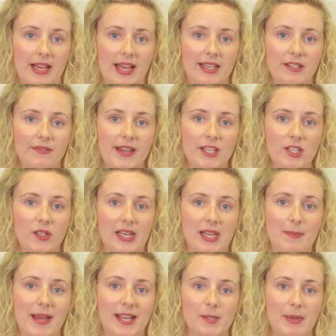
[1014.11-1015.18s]
and eventually
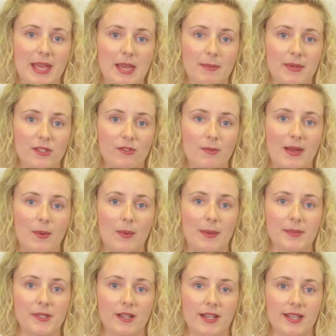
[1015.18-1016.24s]
past papers from our
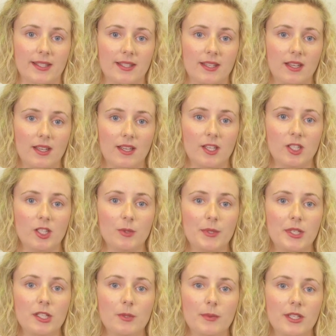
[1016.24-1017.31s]
website,
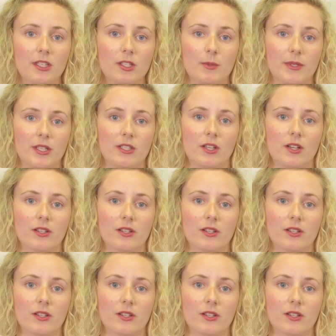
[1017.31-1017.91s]
www.ocr.org.uk.